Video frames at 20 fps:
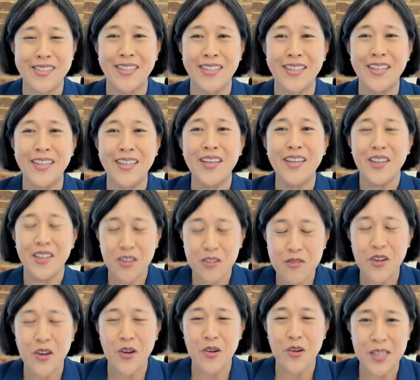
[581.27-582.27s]
you've
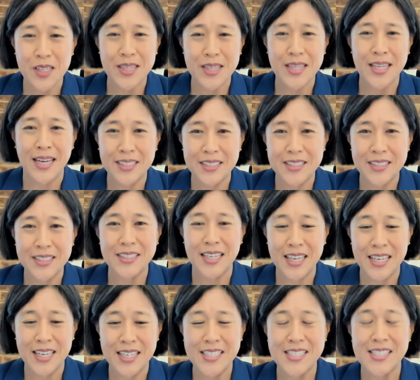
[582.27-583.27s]
noted that today is
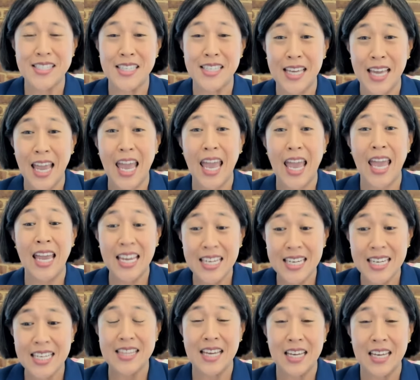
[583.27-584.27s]
the 80th
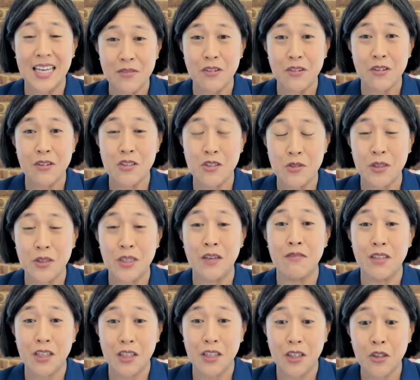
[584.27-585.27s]
anniversary of the
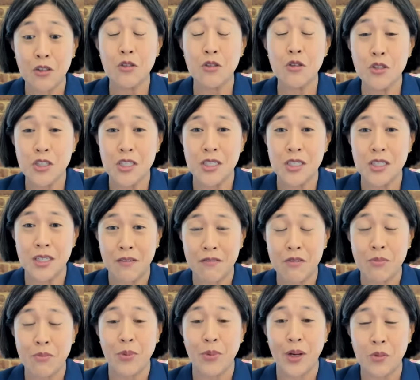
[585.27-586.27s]
conclusion of the
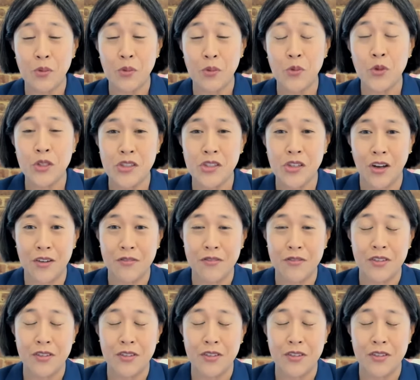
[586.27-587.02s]
Bretton Woods Conference,